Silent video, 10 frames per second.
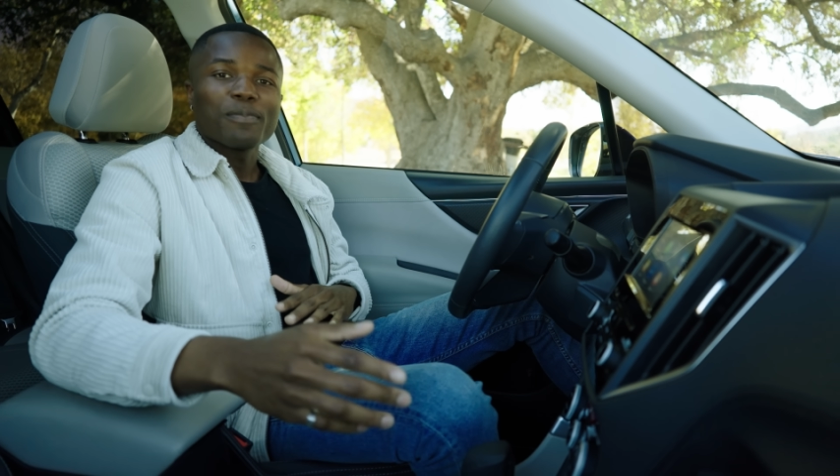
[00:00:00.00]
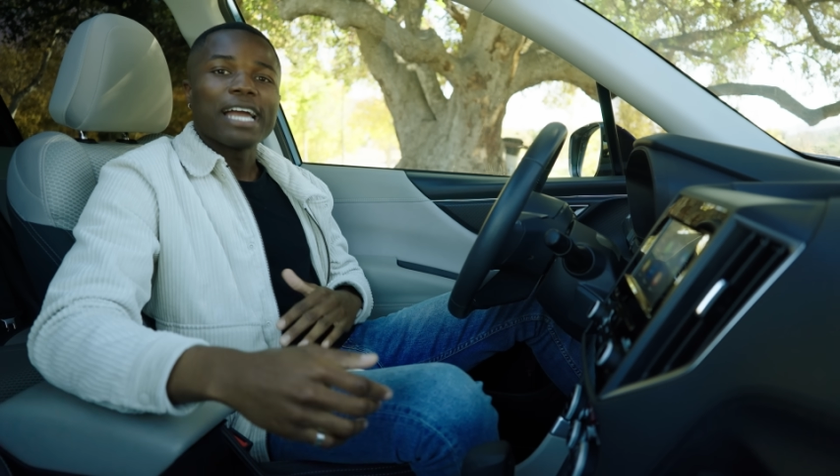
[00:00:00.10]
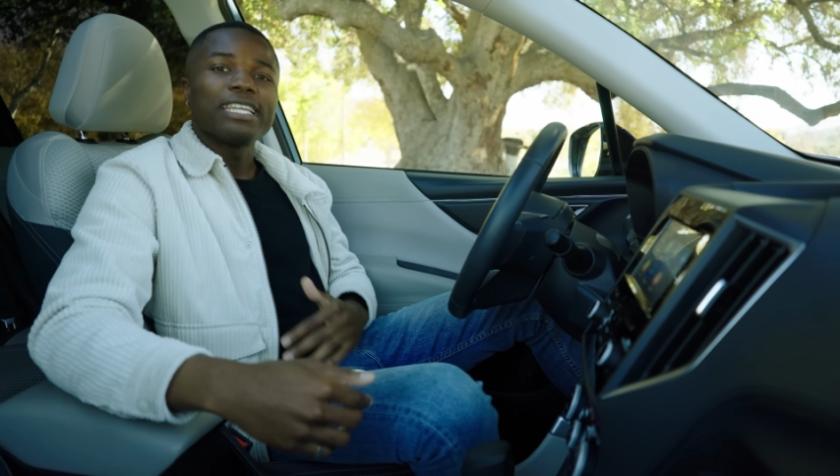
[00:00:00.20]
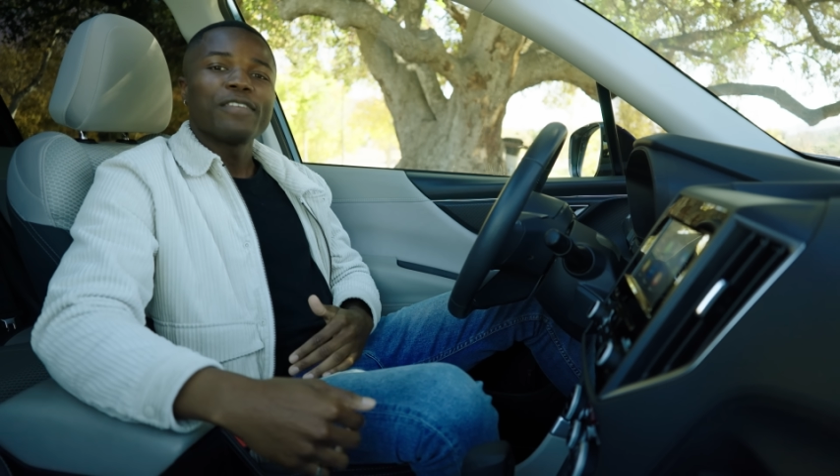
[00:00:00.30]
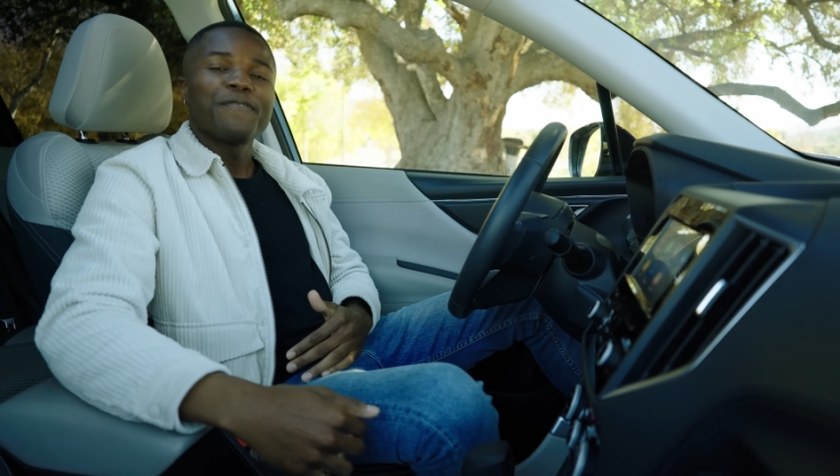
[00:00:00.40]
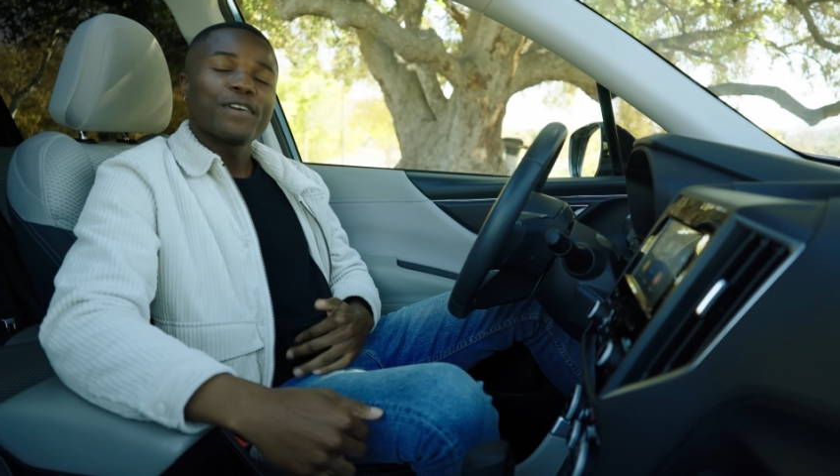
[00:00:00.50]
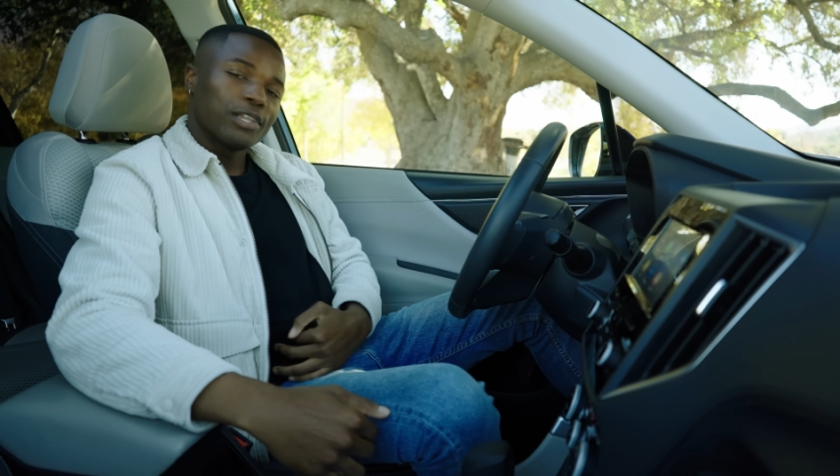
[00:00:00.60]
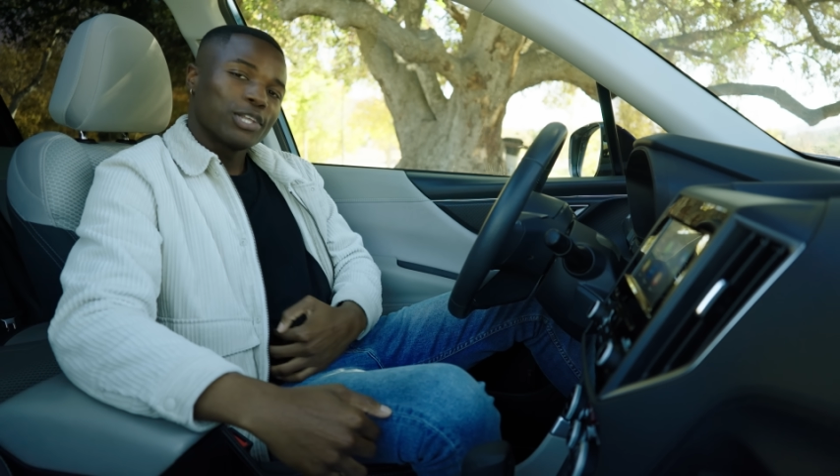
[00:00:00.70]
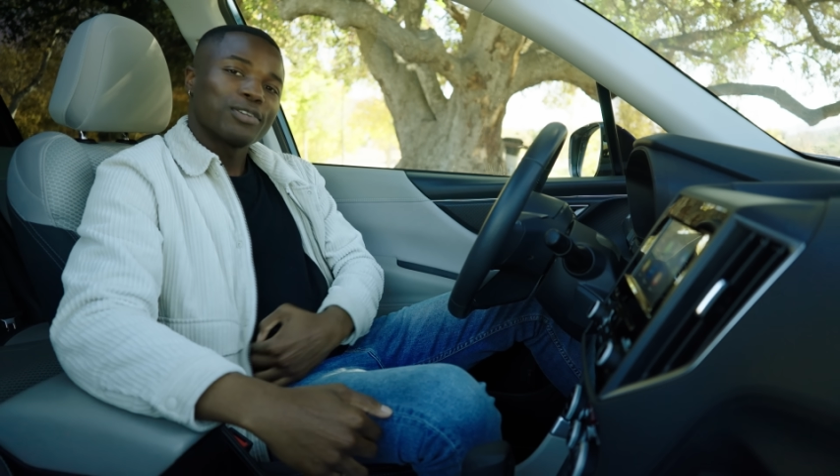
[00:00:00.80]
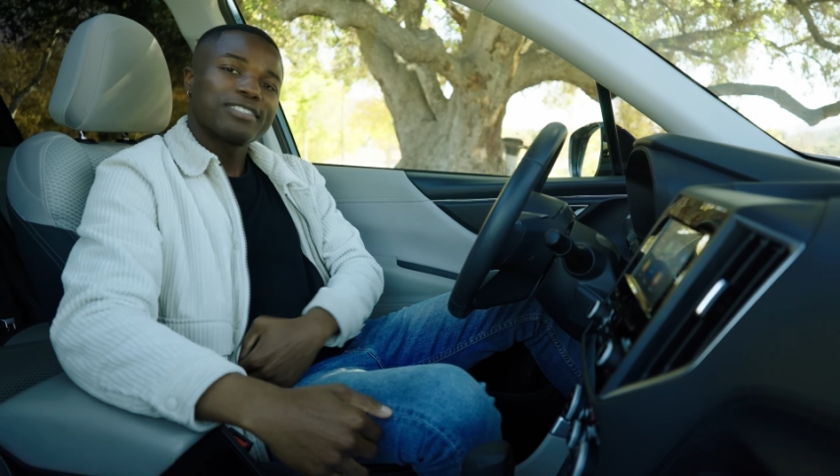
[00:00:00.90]
I did feel
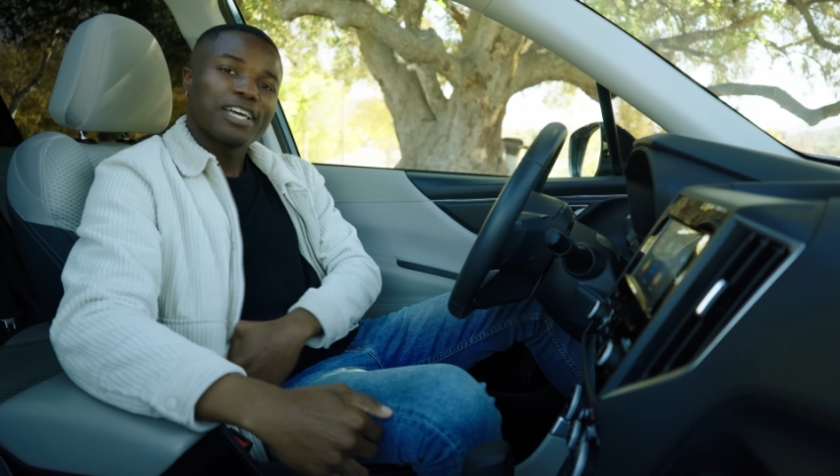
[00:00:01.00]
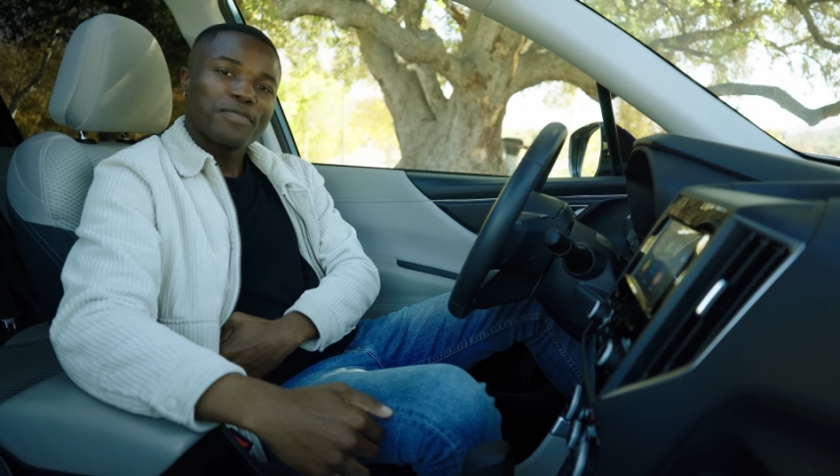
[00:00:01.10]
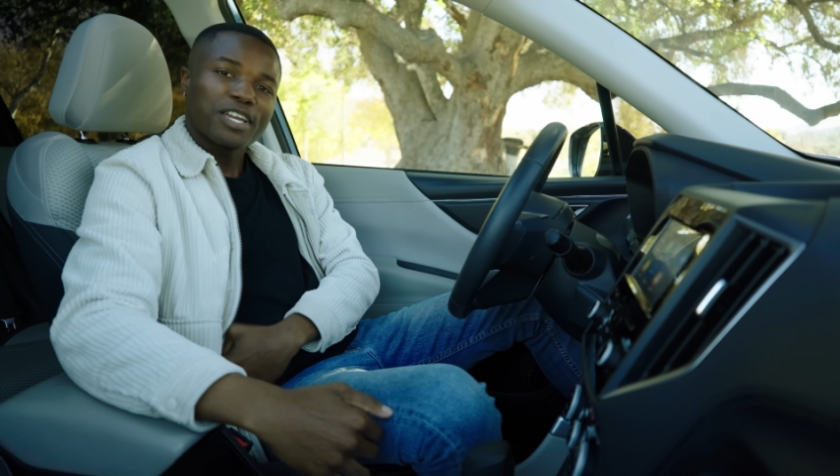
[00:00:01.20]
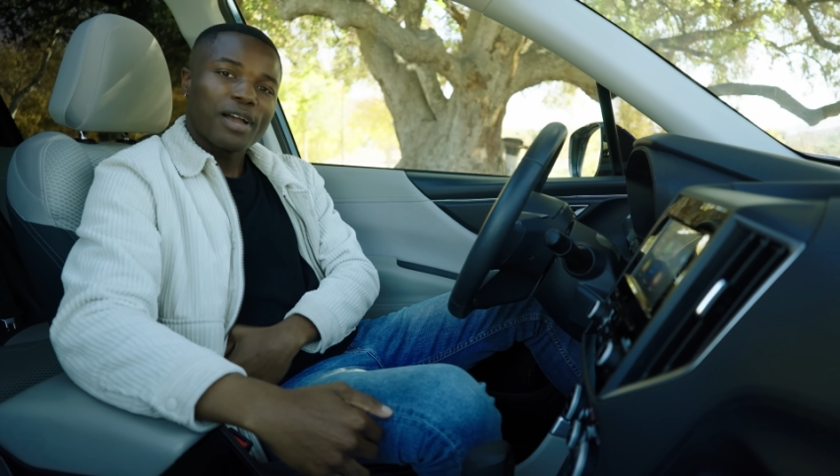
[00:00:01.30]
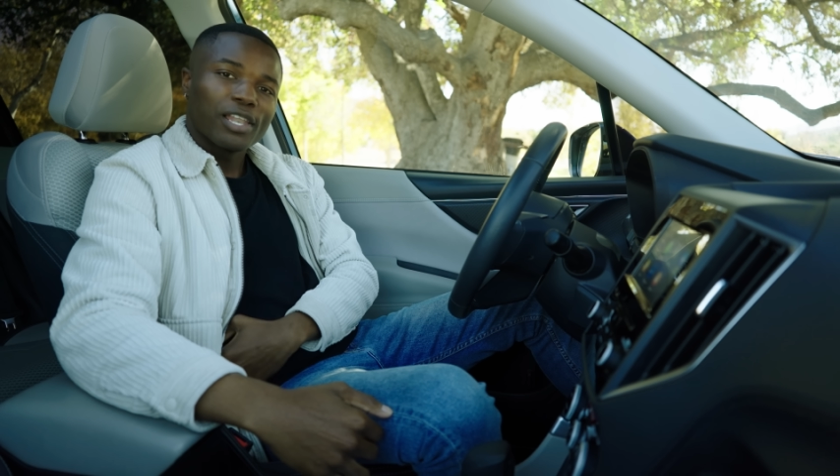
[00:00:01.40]
a little something in my